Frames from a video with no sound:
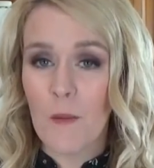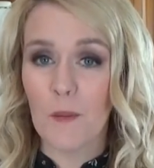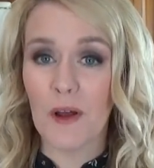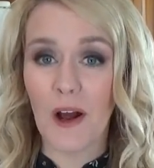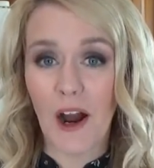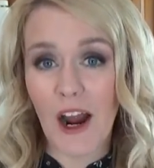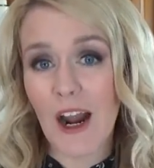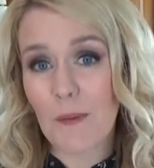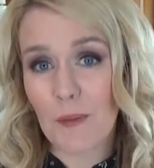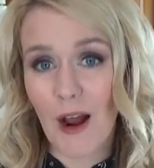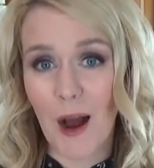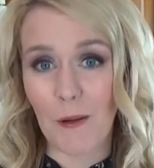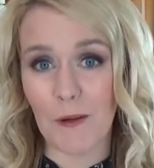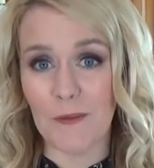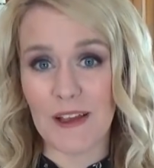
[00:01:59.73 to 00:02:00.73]
but our
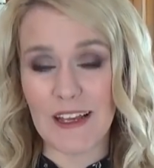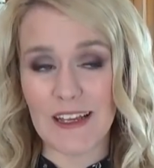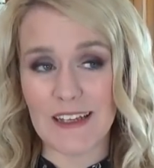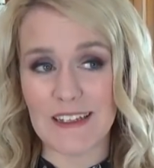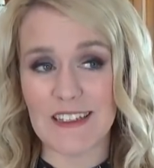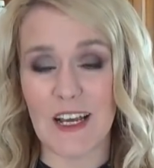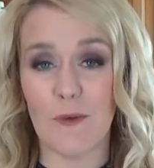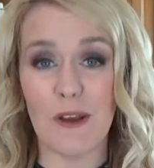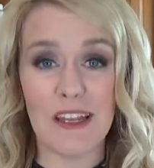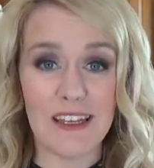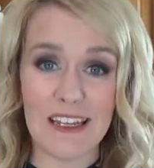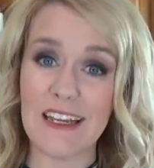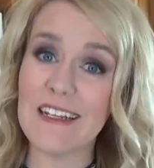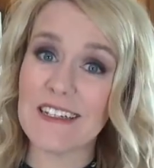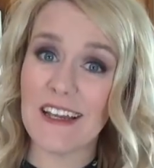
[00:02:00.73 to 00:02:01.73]
problem is that we
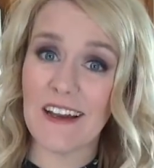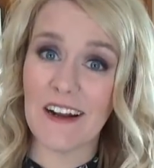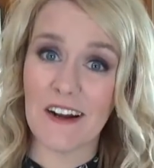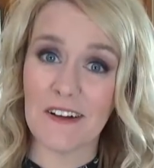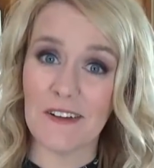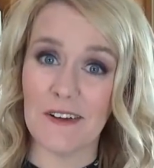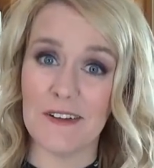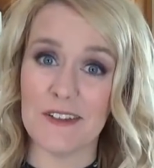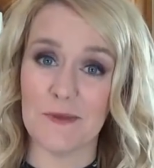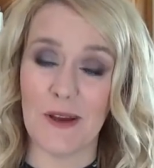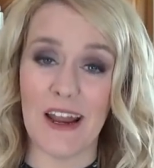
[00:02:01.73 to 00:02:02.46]
need to get our clothes